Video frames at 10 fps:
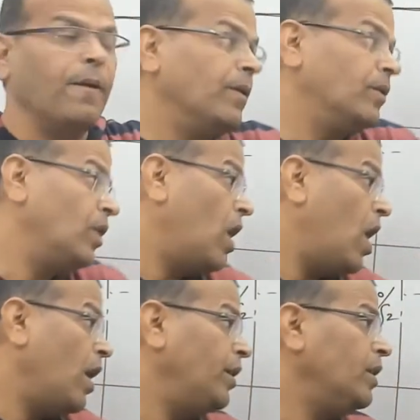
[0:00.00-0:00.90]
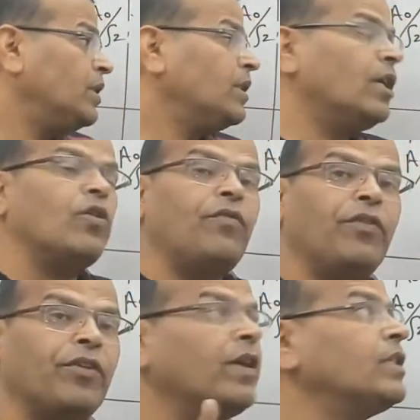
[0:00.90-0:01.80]
the highest cutoff
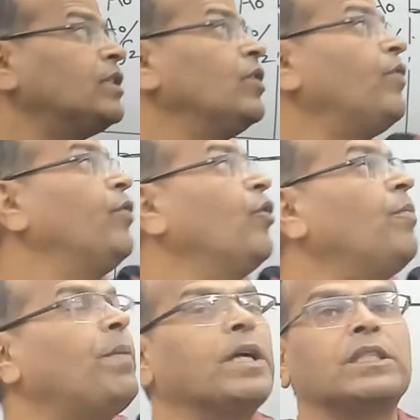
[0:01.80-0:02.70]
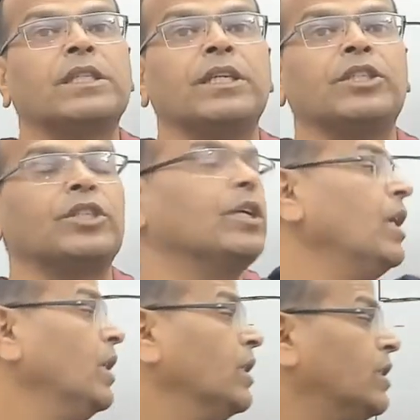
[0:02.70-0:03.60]
frequency of low pass stage,
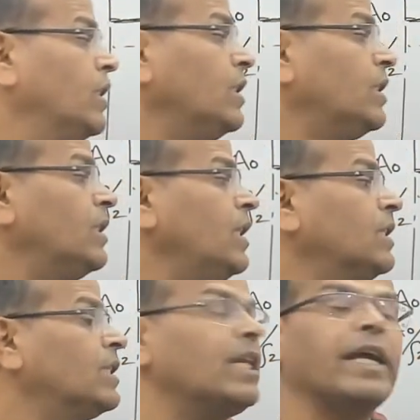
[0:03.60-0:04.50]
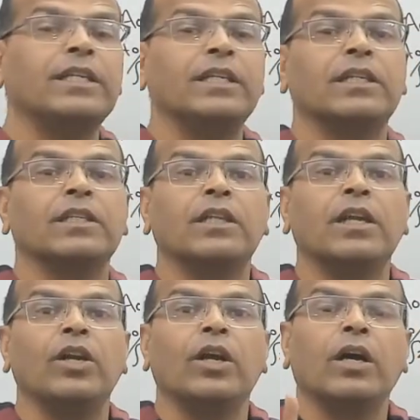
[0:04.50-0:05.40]
this is selected,
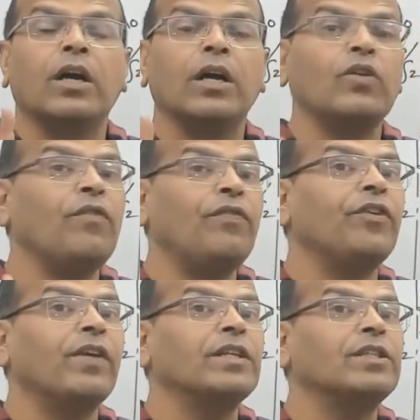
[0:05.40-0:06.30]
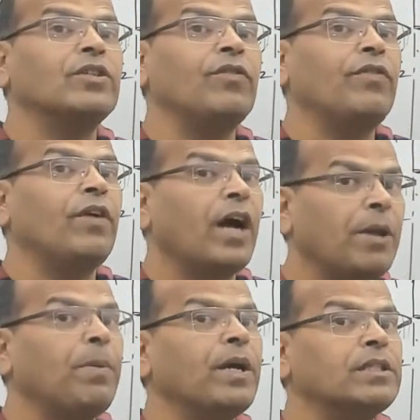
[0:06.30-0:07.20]
the cutoff frequency of
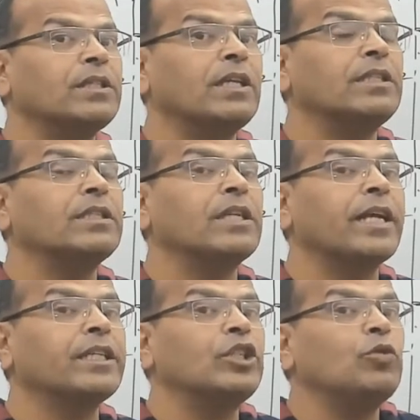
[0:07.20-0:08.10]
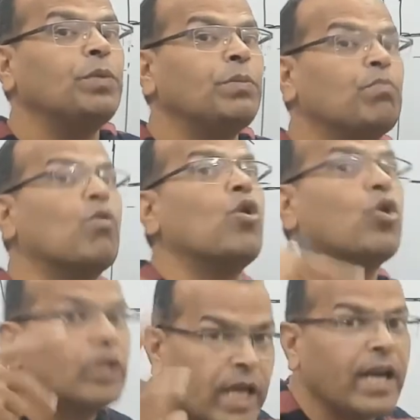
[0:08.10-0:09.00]
high pass stage is selected to be
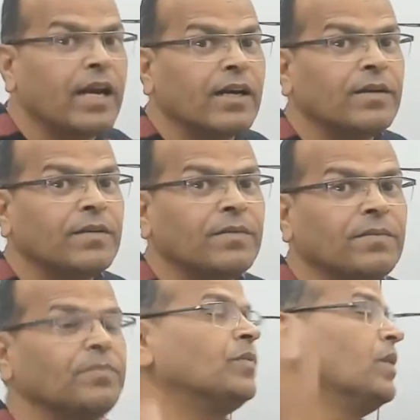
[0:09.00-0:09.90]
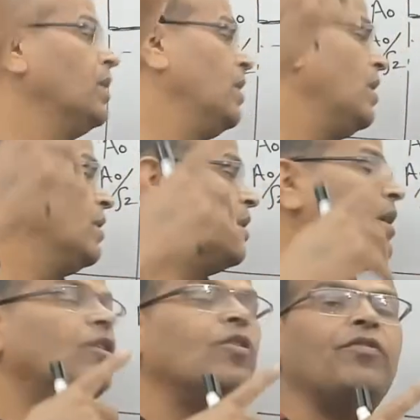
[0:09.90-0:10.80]
more than
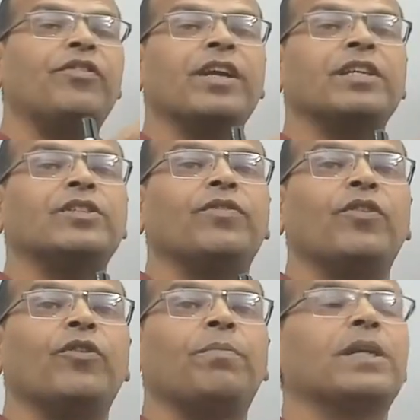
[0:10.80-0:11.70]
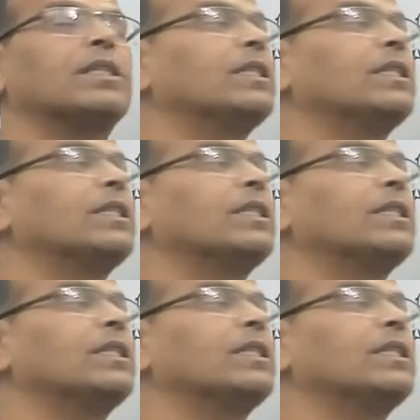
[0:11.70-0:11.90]
the cutoff frequency of low pass